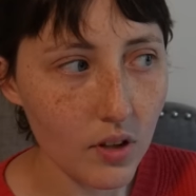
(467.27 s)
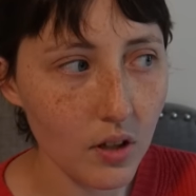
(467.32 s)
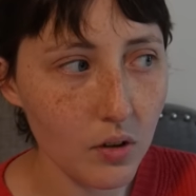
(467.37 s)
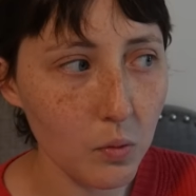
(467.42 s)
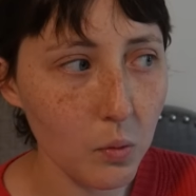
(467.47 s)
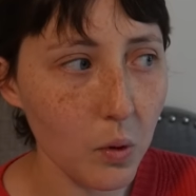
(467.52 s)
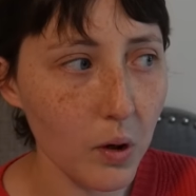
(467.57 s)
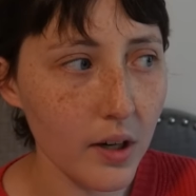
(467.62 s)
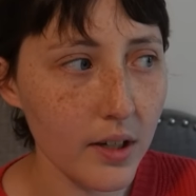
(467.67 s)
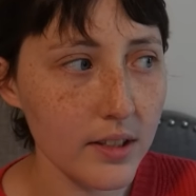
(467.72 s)

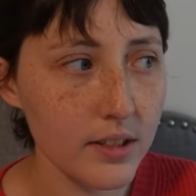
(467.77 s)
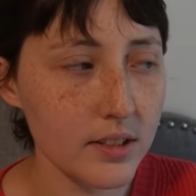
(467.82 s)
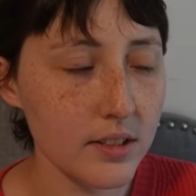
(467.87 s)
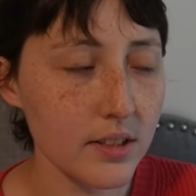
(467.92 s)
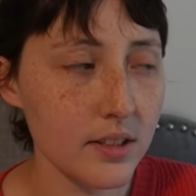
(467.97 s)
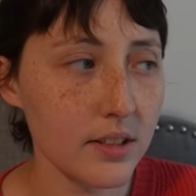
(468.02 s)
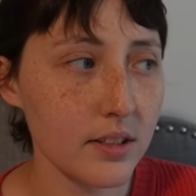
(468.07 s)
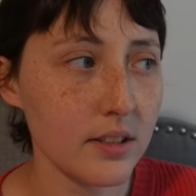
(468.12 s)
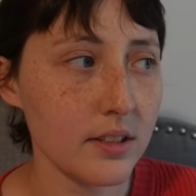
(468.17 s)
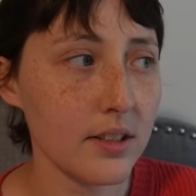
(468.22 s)

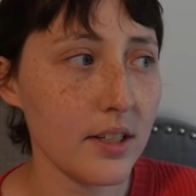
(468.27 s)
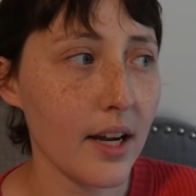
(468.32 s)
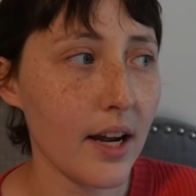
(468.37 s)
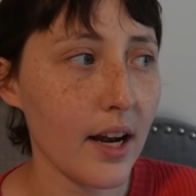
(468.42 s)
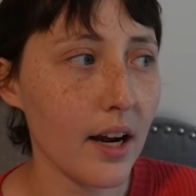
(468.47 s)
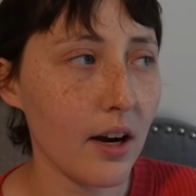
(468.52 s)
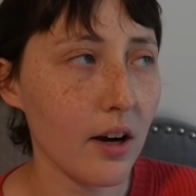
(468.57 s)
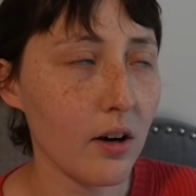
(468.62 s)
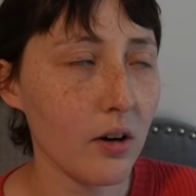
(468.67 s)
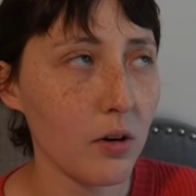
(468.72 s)
was
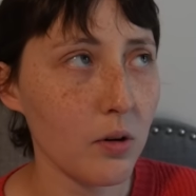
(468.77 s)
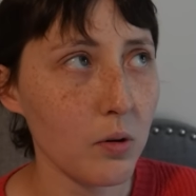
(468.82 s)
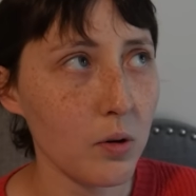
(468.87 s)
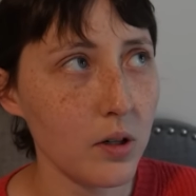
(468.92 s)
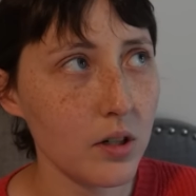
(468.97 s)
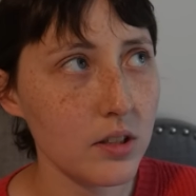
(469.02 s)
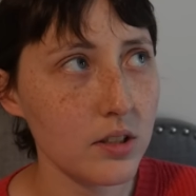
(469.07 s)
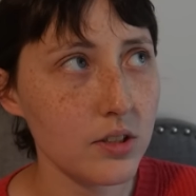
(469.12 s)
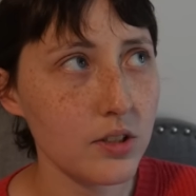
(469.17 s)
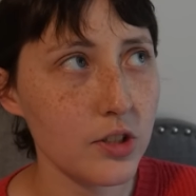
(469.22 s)

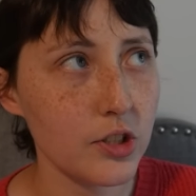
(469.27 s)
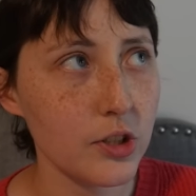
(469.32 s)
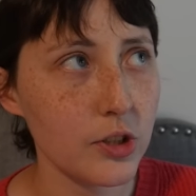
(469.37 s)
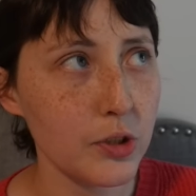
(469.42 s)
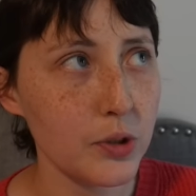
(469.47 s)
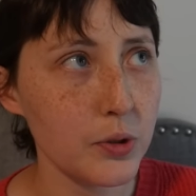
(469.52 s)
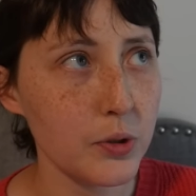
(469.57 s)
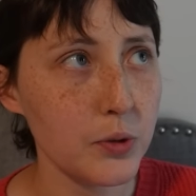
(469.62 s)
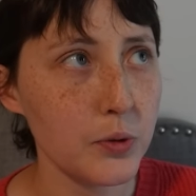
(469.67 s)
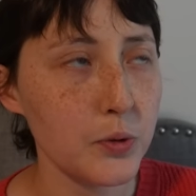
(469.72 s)
now
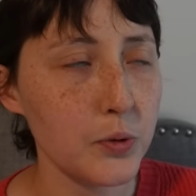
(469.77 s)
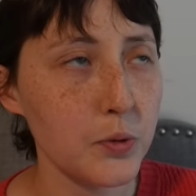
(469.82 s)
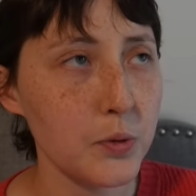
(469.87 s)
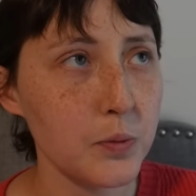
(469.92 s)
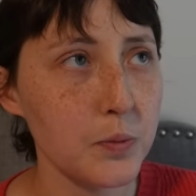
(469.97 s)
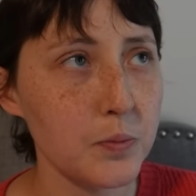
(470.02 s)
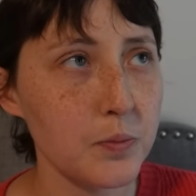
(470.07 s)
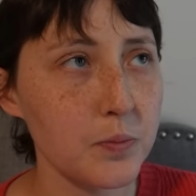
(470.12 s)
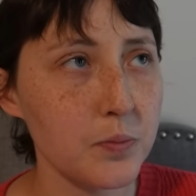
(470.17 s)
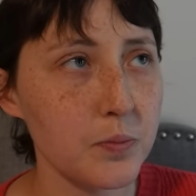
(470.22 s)

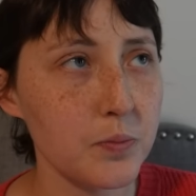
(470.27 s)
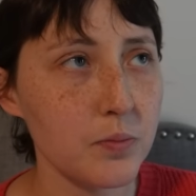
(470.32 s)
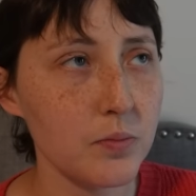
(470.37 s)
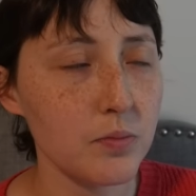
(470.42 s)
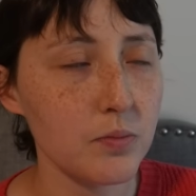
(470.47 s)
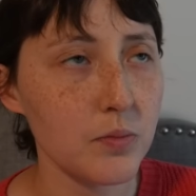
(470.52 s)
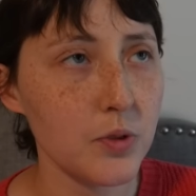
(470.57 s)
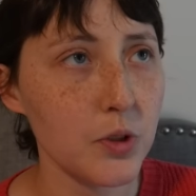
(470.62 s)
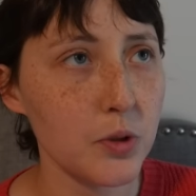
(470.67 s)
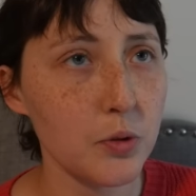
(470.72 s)
to
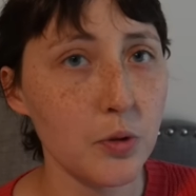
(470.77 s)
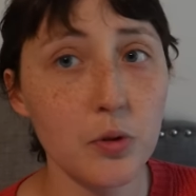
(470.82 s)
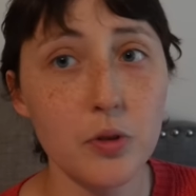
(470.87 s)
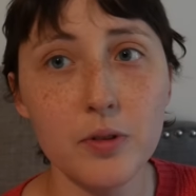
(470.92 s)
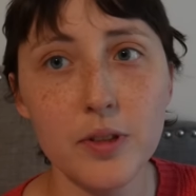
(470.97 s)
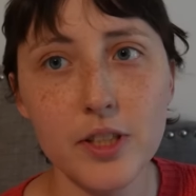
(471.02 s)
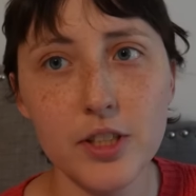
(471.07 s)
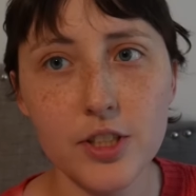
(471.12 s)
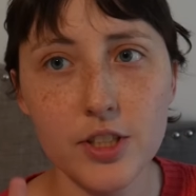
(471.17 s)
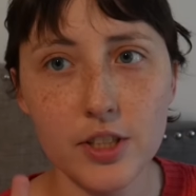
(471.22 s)
do
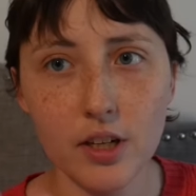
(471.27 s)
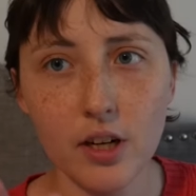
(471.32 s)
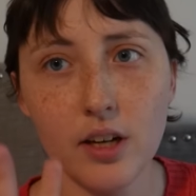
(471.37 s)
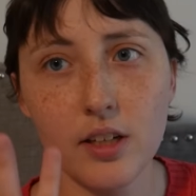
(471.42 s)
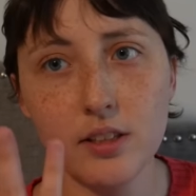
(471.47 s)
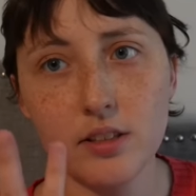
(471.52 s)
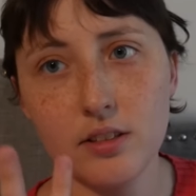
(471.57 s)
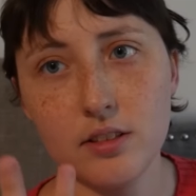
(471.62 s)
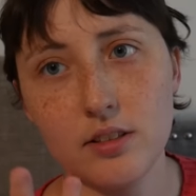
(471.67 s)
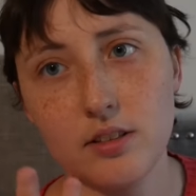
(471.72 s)
3
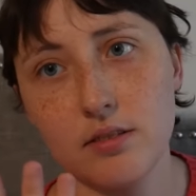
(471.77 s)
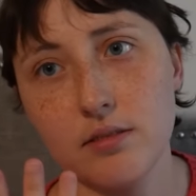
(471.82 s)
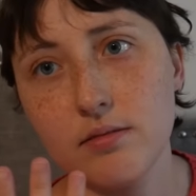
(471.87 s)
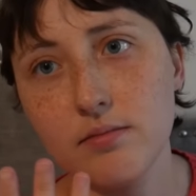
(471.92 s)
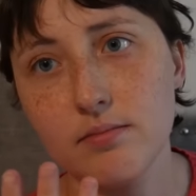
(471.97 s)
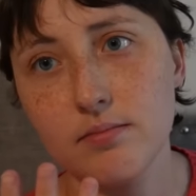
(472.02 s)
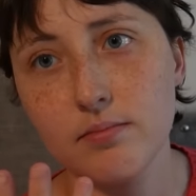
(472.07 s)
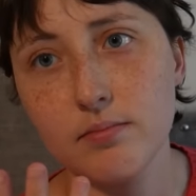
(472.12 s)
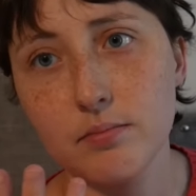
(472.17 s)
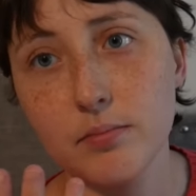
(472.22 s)
shots
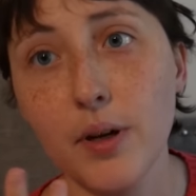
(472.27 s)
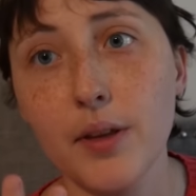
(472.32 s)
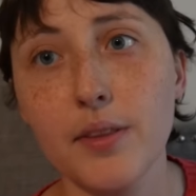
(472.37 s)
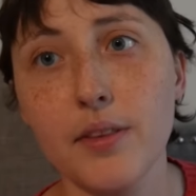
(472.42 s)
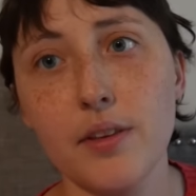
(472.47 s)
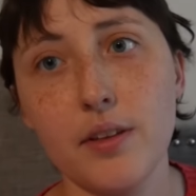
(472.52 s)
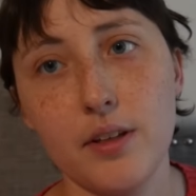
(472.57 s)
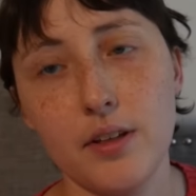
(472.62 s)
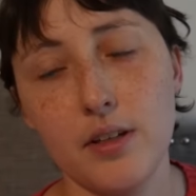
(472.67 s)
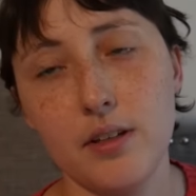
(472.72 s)

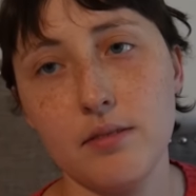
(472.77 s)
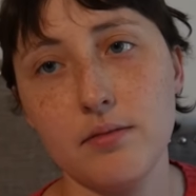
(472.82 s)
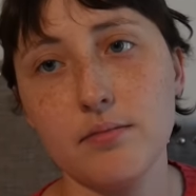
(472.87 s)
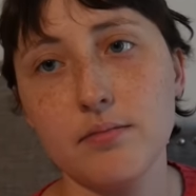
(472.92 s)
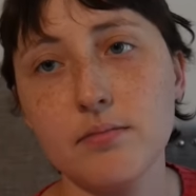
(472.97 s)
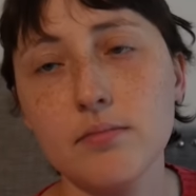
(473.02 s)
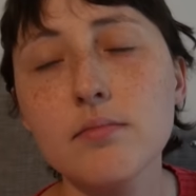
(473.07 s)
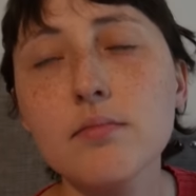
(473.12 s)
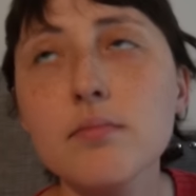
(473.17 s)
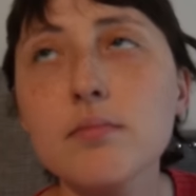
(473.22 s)
monthly,
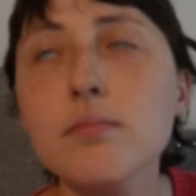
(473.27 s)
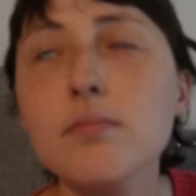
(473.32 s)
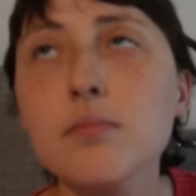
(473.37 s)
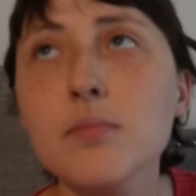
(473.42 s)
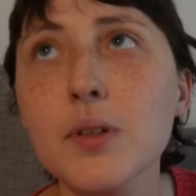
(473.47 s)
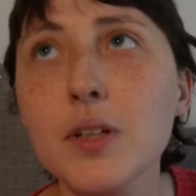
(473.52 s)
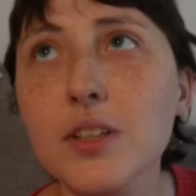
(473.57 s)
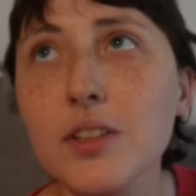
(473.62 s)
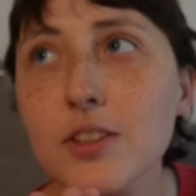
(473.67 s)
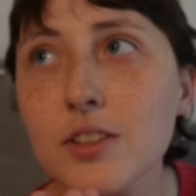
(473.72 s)

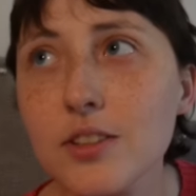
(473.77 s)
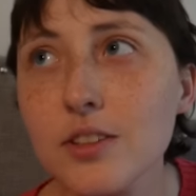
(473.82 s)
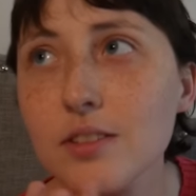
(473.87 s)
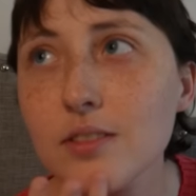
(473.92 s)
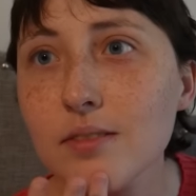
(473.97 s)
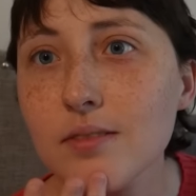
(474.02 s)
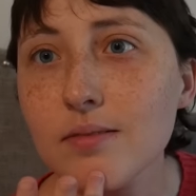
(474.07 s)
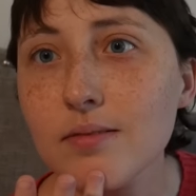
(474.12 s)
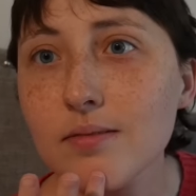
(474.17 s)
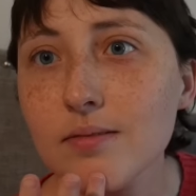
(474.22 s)
which
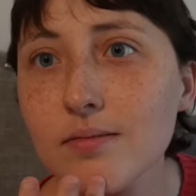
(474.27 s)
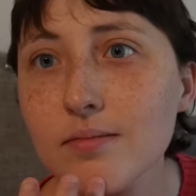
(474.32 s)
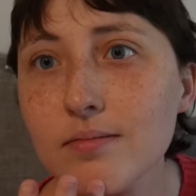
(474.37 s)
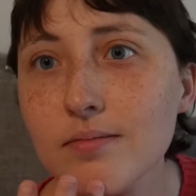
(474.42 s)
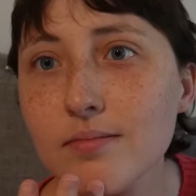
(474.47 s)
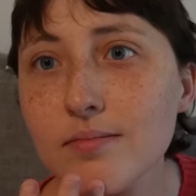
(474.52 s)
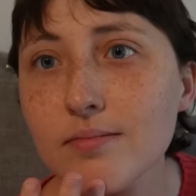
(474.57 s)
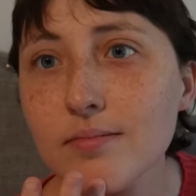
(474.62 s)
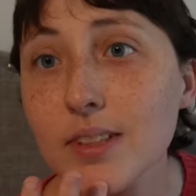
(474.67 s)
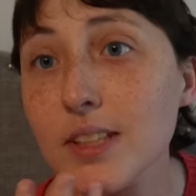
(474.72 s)

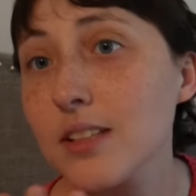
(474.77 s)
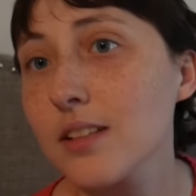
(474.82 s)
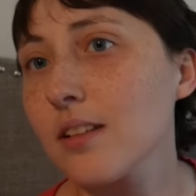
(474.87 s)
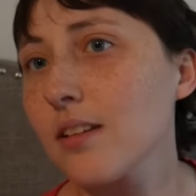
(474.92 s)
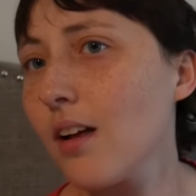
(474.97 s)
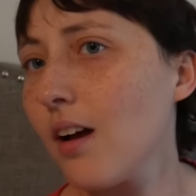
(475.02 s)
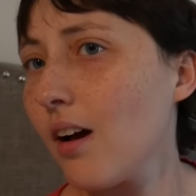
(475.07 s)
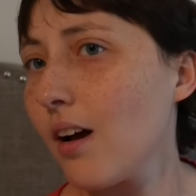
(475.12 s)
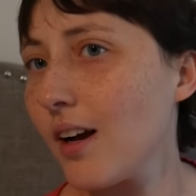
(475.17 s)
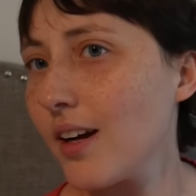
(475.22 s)
is a
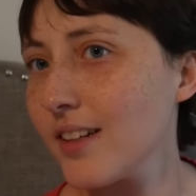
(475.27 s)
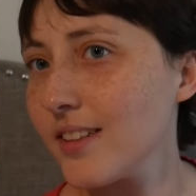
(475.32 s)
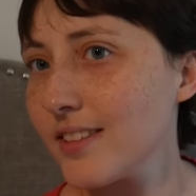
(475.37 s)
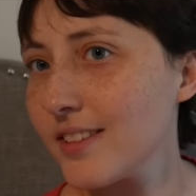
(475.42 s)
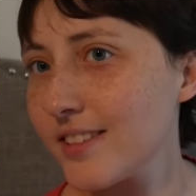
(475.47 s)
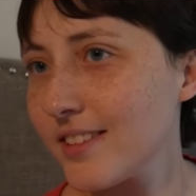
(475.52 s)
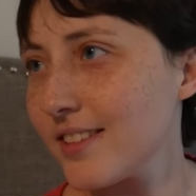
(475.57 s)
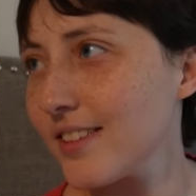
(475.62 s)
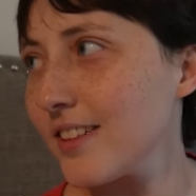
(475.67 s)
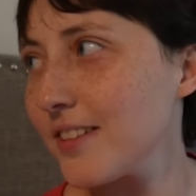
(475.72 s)

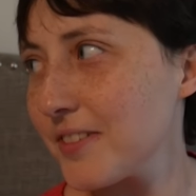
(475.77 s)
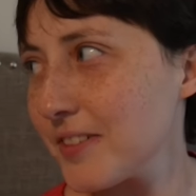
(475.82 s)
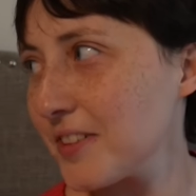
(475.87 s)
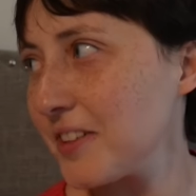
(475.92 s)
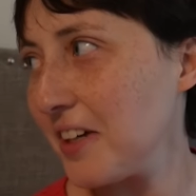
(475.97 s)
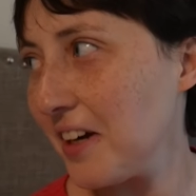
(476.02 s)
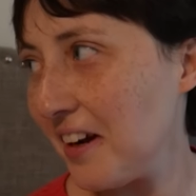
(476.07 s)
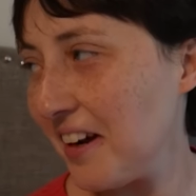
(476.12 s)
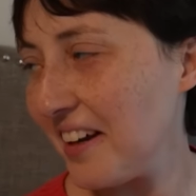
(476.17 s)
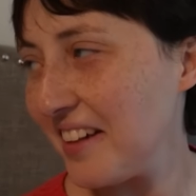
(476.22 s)
lot of
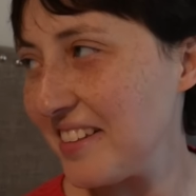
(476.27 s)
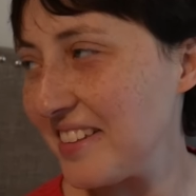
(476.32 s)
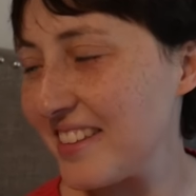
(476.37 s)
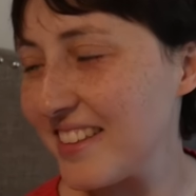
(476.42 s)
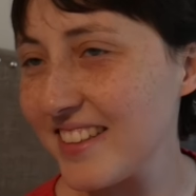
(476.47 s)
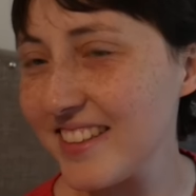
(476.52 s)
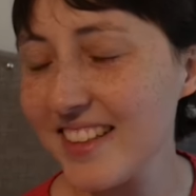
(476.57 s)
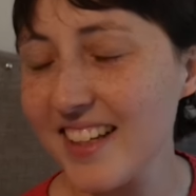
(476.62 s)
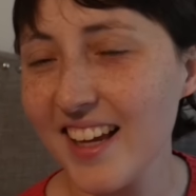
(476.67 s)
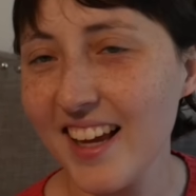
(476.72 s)

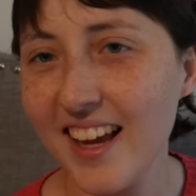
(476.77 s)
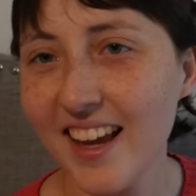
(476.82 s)
shots,